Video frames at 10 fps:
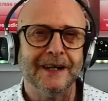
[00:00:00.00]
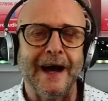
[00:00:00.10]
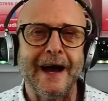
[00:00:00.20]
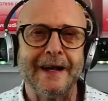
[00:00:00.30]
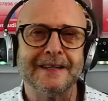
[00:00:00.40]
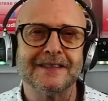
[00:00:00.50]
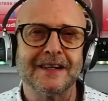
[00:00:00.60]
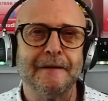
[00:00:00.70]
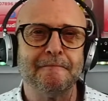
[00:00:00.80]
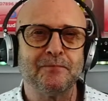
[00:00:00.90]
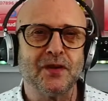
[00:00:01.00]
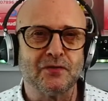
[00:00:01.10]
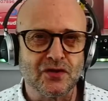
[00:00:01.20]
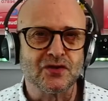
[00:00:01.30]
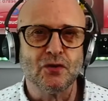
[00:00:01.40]
And,
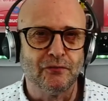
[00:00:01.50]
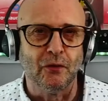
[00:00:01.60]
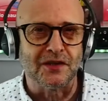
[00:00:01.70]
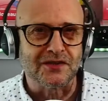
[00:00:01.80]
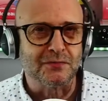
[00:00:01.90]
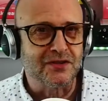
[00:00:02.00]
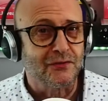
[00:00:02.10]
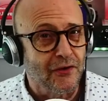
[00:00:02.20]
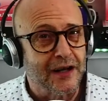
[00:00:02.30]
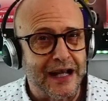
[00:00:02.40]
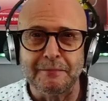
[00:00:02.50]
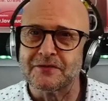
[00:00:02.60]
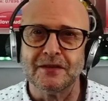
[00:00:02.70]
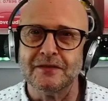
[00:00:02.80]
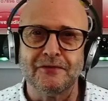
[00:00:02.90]
just your voice, which is fine.
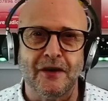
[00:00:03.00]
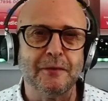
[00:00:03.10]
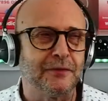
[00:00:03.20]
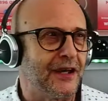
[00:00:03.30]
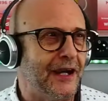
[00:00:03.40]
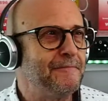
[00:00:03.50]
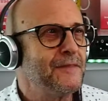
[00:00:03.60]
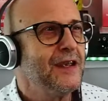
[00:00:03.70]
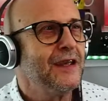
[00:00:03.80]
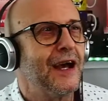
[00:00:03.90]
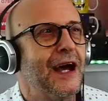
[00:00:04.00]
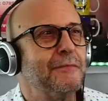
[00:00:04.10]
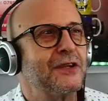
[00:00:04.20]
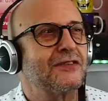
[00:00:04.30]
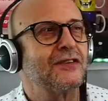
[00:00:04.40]
Absolutely fine with that.
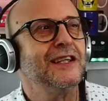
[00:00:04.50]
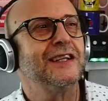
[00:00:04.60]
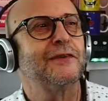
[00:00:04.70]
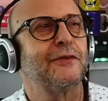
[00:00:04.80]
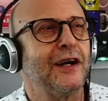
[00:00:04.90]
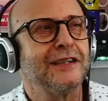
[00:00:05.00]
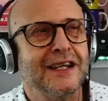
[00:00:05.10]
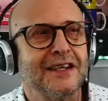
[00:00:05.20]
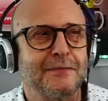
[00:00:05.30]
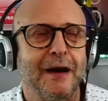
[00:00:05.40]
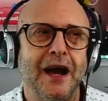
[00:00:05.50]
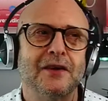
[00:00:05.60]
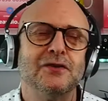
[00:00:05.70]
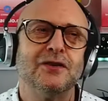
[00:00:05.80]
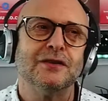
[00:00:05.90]
But it's looking at different ideas about how
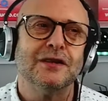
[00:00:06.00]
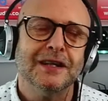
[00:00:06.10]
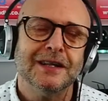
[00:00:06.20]
you can,